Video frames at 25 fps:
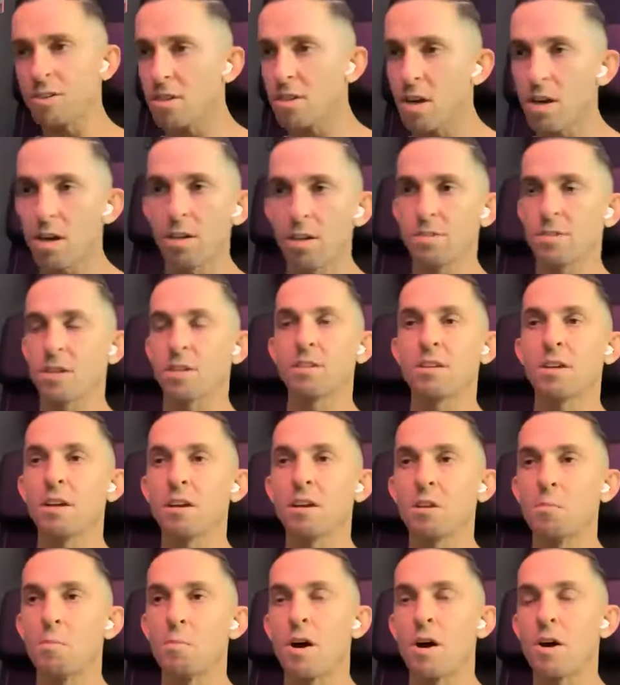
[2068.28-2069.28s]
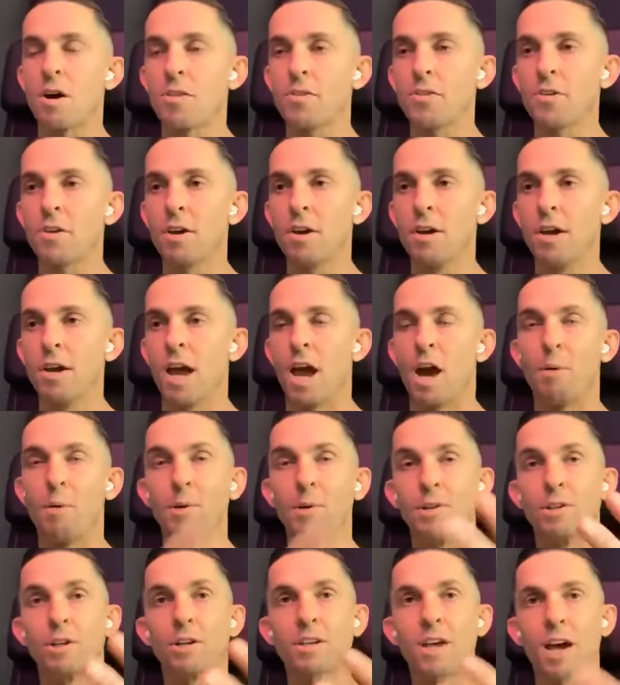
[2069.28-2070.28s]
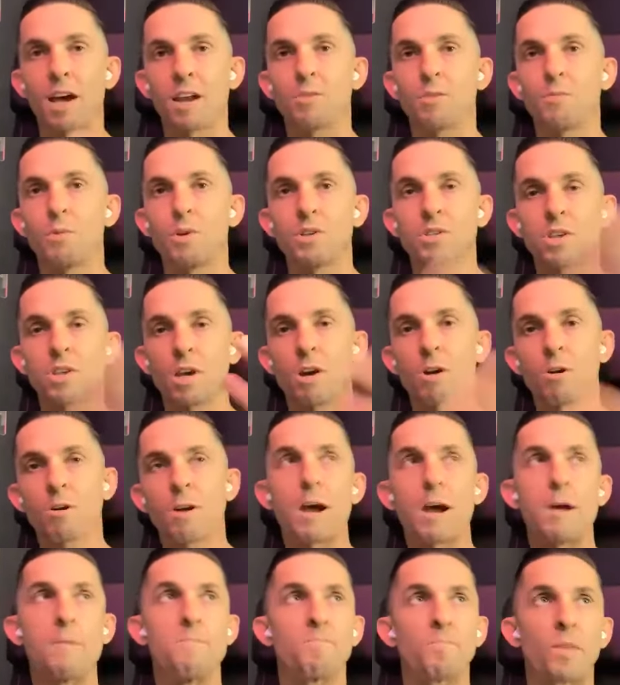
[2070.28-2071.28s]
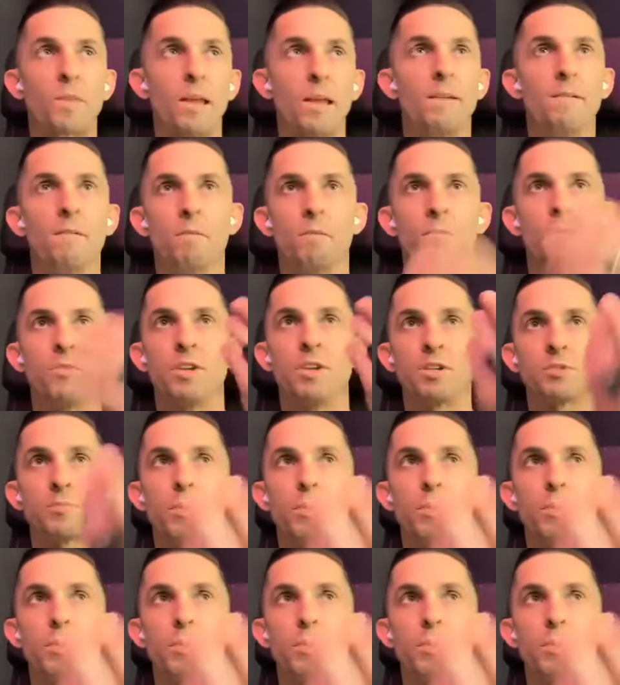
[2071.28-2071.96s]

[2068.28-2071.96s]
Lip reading: sales at the end of the month, And we look at it and we say, okay, this